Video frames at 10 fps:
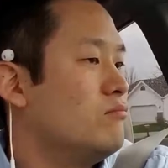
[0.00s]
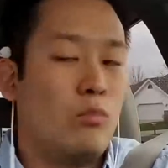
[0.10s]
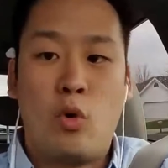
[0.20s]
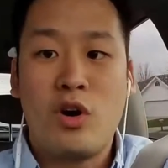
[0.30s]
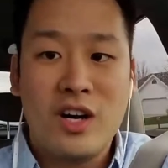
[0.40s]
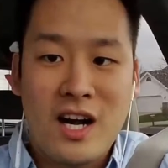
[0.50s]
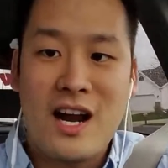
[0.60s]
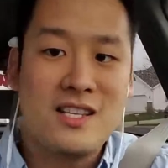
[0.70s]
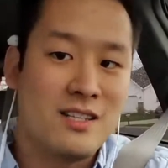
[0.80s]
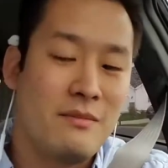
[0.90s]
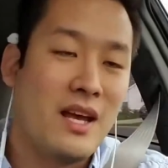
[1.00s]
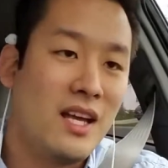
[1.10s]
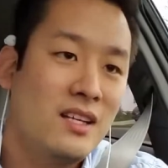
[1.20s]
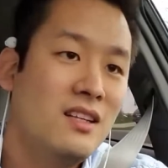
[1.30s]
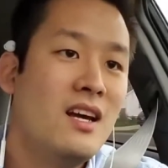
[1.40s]
Mordekaiser
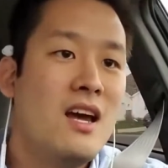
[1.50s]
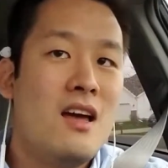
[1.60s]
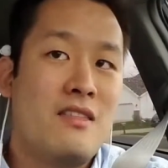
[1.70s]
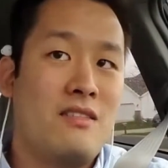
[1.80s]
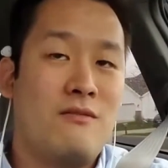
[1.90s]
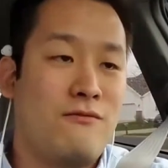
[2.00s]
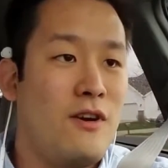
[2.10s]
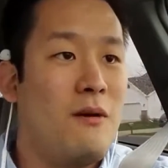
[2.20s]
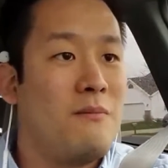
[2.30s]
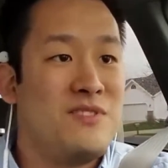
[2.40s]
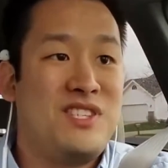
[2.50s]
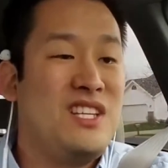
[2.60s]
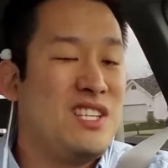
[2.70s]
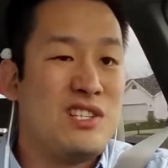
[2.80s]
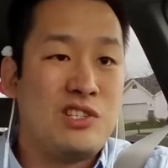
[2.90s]
main from
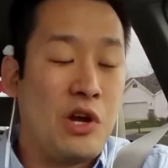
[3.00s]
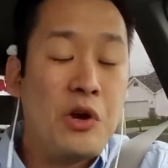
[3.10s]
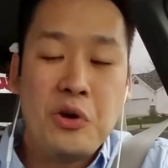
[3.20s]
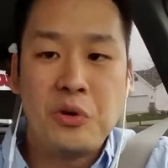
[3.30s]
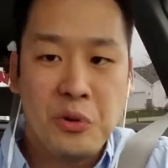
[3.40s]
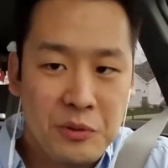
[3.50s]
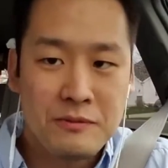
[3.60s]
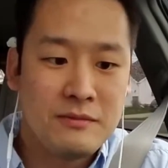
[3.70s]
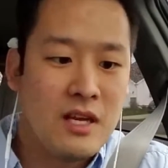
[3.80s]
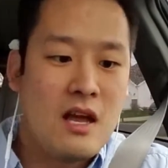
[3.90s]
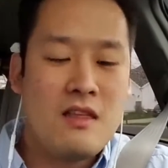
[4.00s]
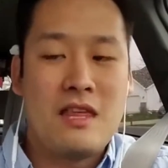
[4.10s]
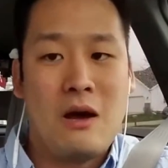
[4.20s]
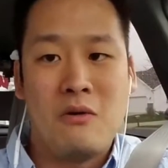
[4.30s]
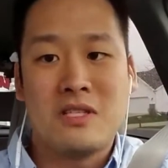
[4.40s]
season 2
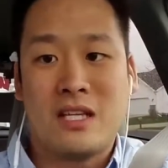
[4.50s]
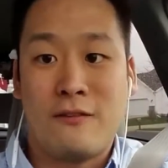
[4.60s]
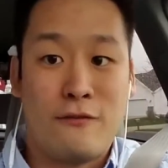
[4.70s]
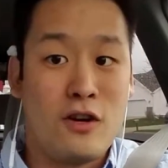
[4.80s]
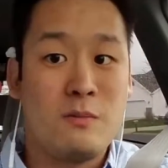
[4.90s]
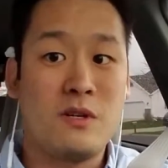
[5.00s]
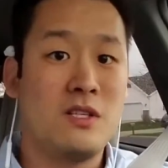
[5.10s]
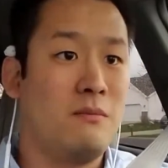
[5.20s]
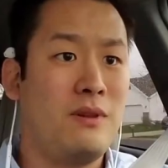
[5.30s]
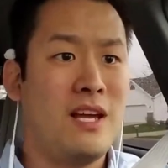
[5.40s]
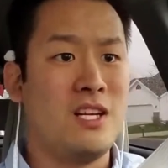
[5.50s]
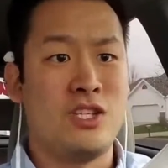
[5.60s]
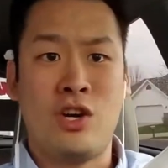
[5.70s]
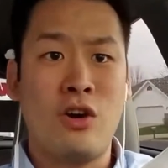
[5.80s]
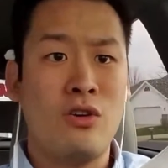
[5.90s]
that was like the first person to play
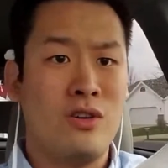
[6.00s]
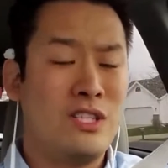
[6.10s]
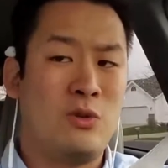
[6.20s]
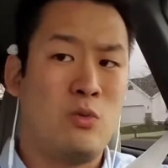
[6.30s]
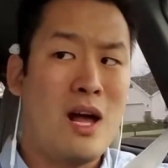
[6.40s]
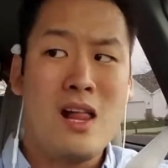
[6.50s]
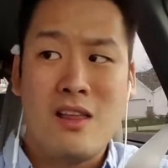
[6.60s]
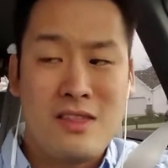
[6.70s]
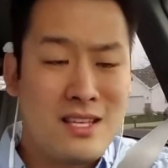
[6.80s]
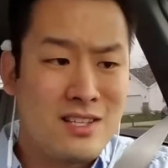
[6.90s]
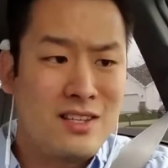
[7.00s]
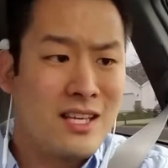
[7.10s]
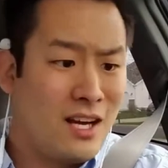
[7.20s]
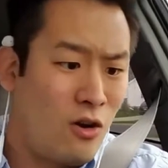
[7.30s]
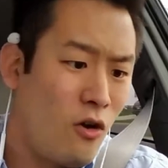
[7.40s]
jungle and did well, and they suddenly
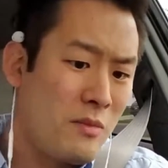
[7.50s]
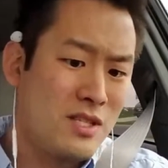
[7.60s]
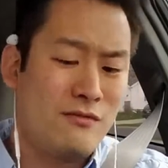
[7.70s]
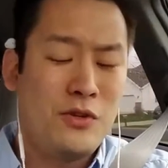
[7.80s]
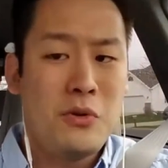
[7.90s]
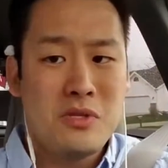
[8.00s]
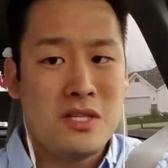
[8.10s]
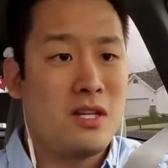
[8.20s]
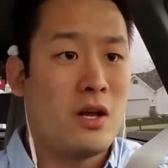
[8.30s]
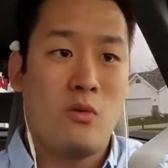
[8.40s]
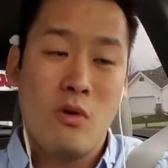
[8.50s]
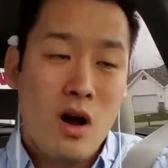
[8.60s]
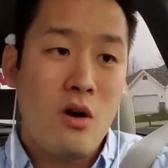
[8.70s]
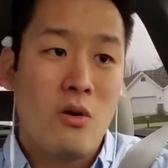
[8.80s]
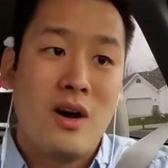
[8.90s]
got a whole bunch of views, and they're like,
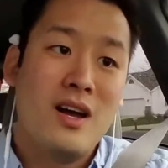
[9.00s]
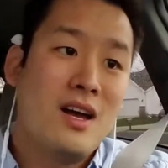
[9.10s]
whoa,